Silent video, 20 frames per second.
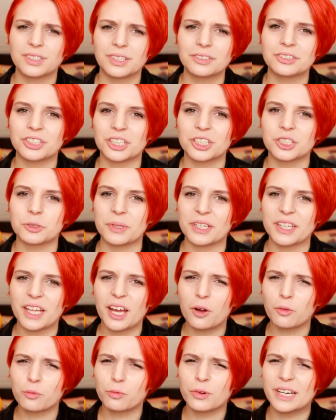Don't judge me.
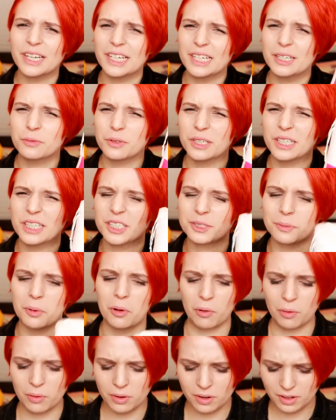They are really, really
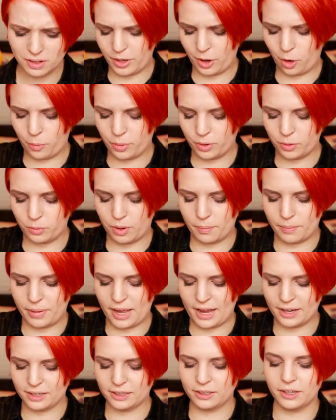small. Like, I've already opened one
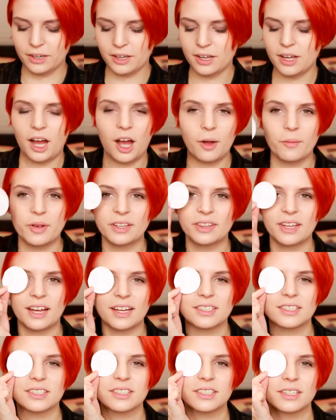pack. Look, I mean,
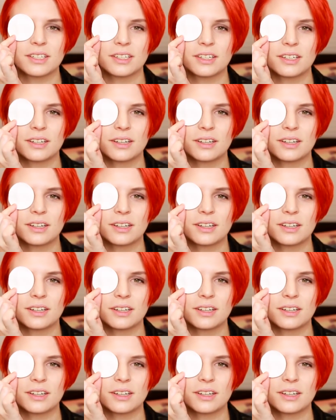that's